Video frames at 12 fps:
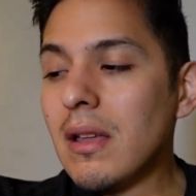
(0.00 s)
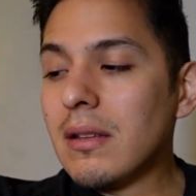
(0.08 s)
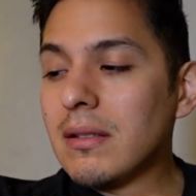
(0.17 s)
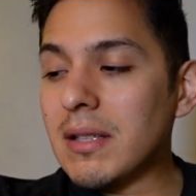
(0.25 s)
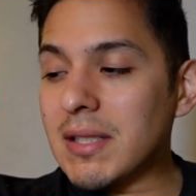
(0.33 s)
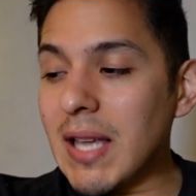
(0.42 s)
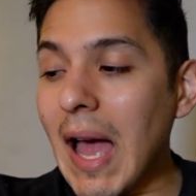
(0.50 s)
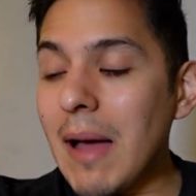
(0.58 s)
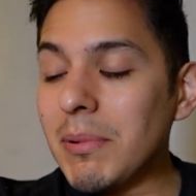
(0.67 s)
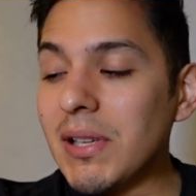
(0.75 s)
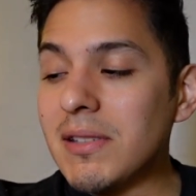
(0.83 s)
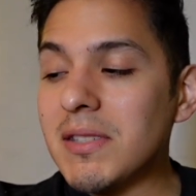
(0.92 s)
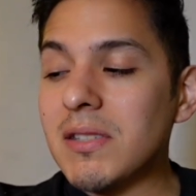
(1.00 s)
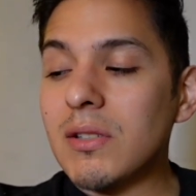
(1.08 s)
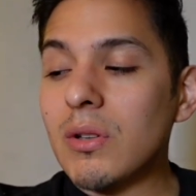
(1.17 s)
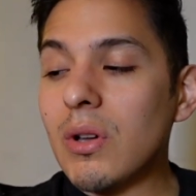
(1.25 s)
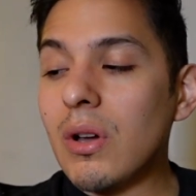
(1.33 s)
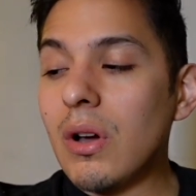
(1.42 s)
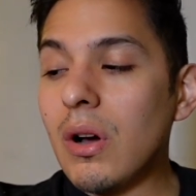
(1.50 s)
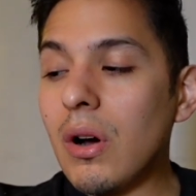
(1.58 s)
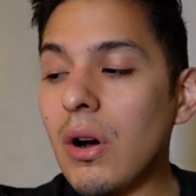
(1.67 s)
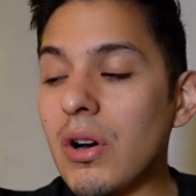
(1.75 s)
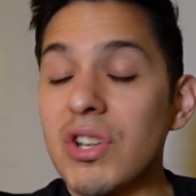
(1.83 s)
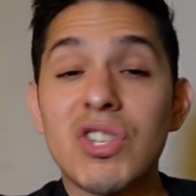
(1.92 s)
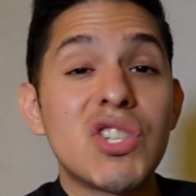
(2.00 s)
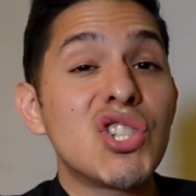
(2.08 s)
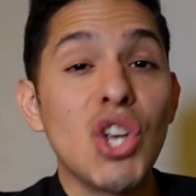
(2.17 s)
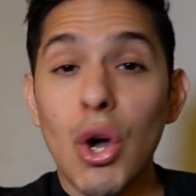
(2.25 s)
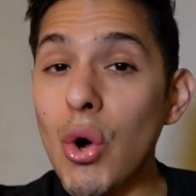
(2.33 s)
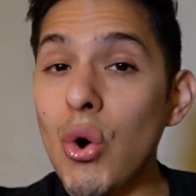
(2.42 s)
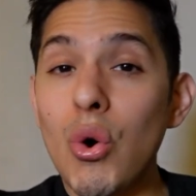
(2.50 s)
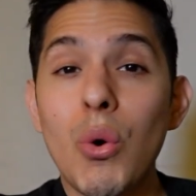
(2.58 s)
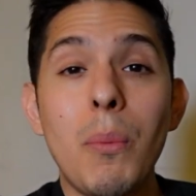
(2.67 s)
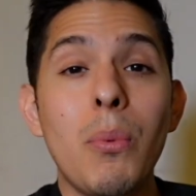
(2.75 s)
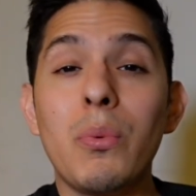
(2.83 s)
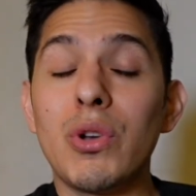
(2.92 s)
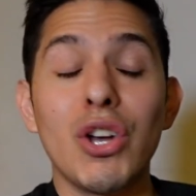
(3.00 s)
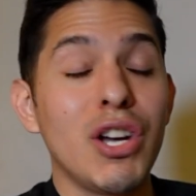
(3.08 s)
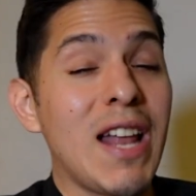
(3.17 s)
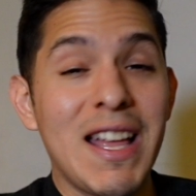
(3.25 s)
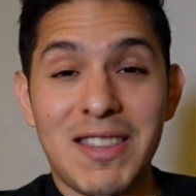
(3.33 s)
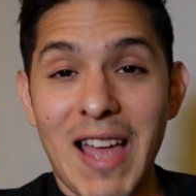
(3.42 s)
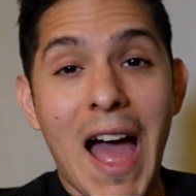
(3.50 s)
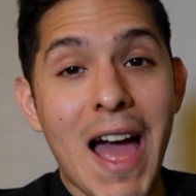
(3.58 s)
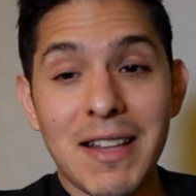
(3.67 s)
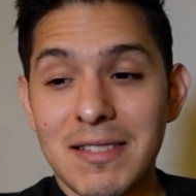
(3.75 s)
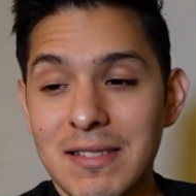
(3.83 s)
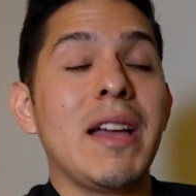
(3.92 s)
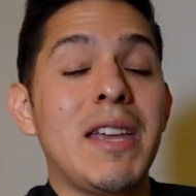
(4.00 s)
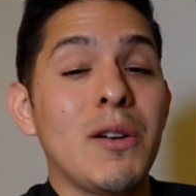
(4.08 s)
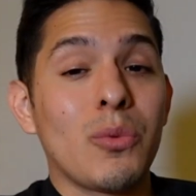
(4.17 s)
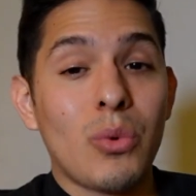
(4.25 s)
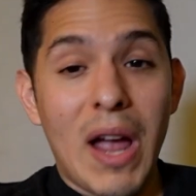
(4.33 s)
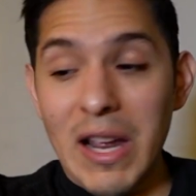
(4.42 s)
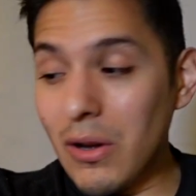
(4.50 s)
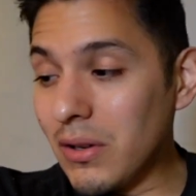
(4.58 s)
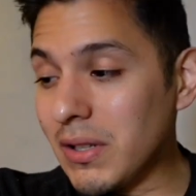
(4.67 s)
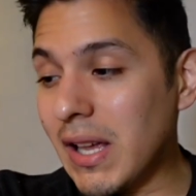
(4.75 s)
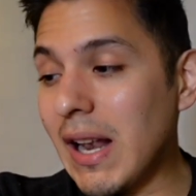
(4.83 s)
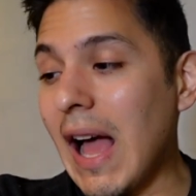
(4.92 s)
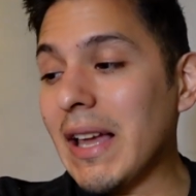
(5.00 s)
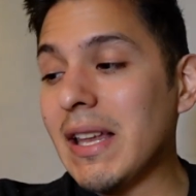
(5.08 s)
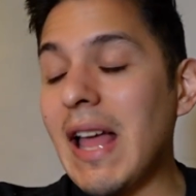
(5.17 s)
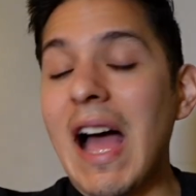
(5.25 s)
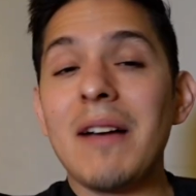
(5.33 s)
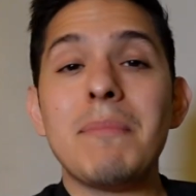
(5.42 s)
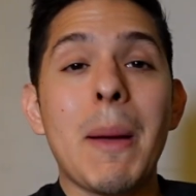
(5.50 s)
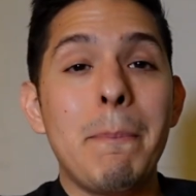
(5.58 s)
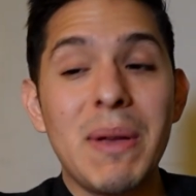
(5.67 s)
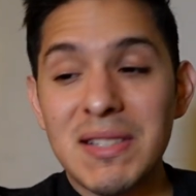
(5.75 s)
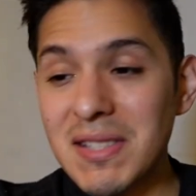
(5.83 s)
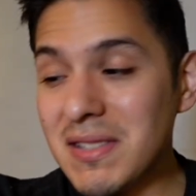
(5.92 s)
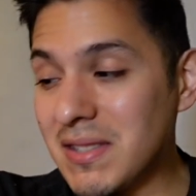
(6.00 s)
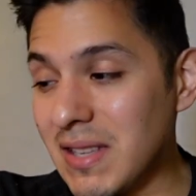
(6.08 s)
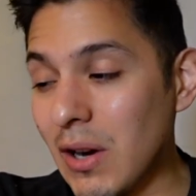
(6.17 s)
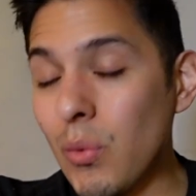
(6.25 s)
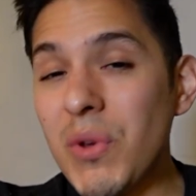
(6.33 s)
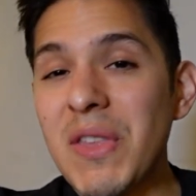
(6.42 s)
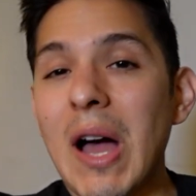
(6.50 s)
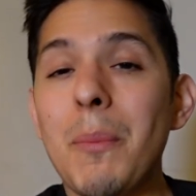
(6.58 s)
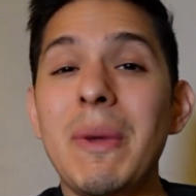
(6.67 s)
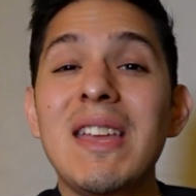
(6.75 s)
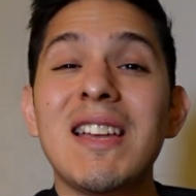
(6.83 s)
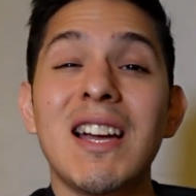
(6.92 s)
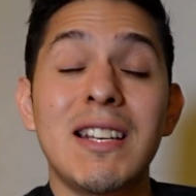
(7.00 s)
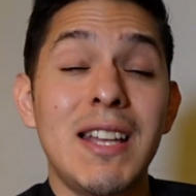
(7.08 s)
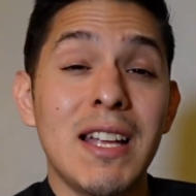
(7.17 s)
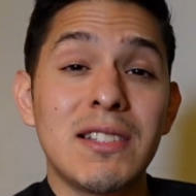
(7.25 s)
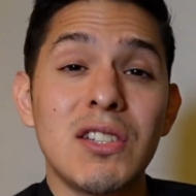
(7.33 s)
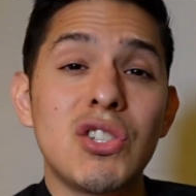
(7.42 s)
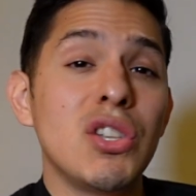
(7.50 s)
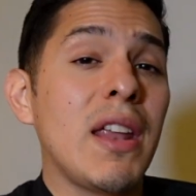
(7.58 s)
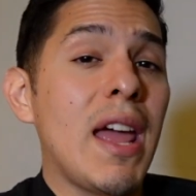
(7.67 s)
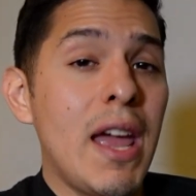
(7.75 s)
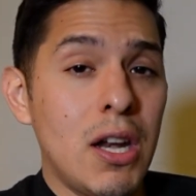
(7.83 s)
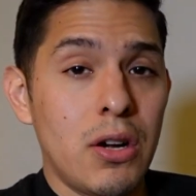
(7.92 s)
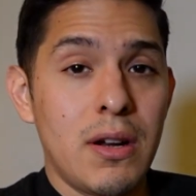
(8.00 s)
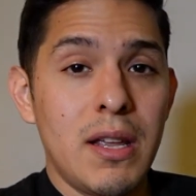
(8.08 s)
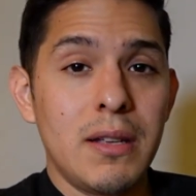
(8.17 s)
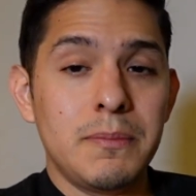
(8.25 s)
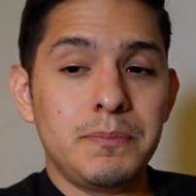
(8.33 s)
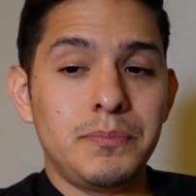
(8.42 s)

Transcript: the tablets are so good at that. I can write on it. I can have my business there without being connected to the internet.